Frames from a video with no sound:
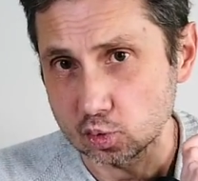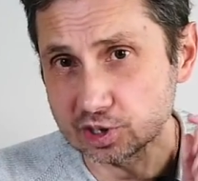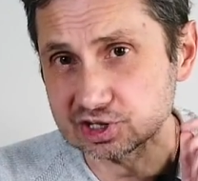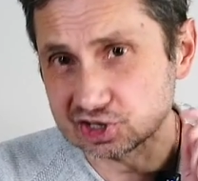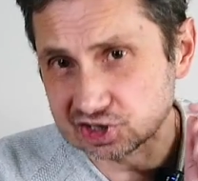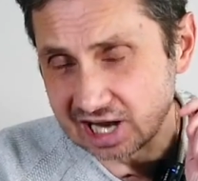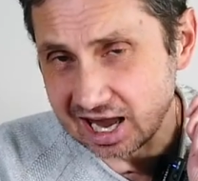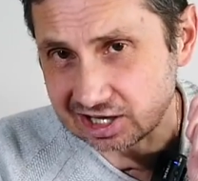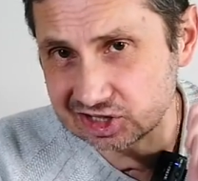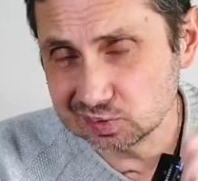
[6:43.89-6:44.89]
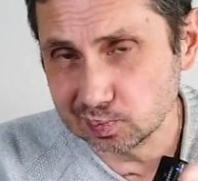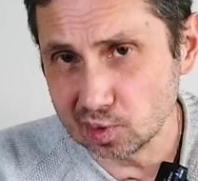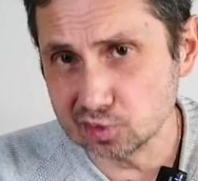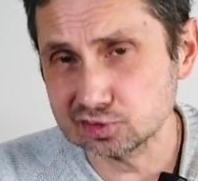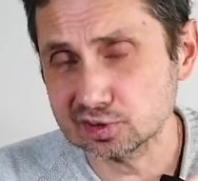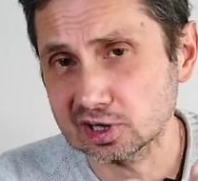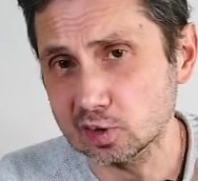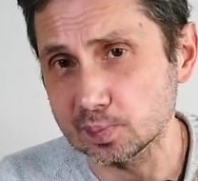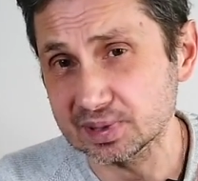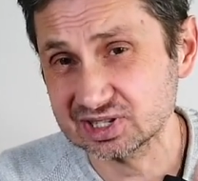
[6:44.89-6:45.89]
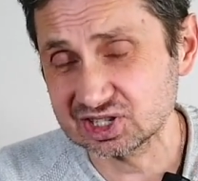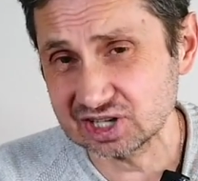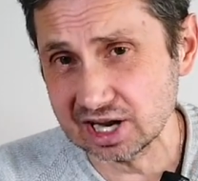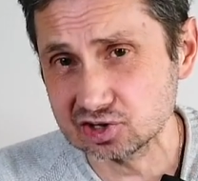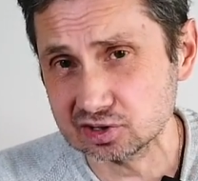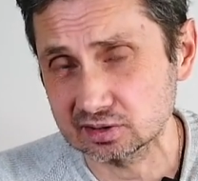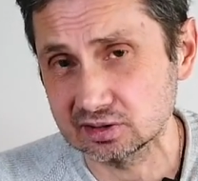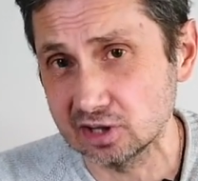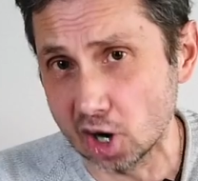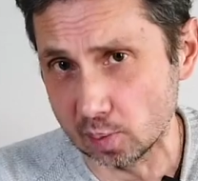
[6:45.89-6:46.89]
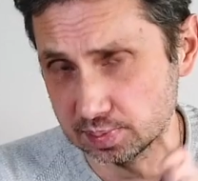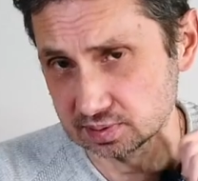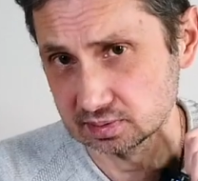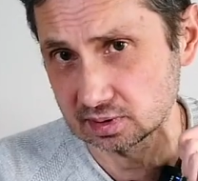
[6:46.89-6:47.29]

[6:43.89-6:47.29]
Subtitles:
which is exposure compensation knob.